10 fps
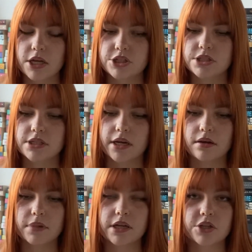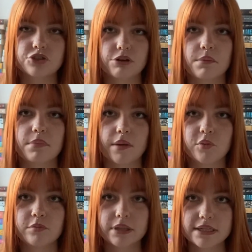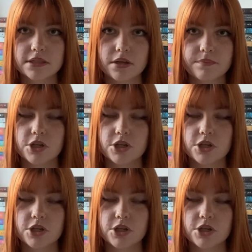She's like an extreme people pleaser.